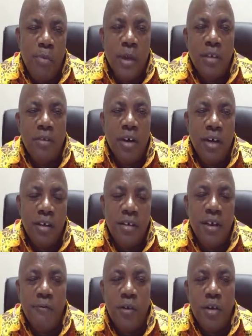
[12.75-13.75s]
particularly
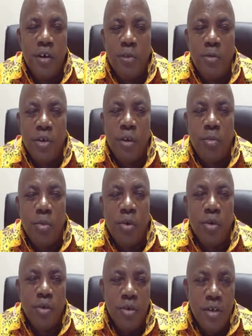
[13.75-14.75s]
the vulnerable, the
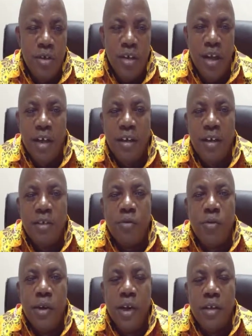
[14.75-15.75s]
poor, and the
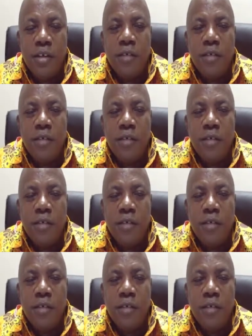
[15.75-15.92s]
excluded.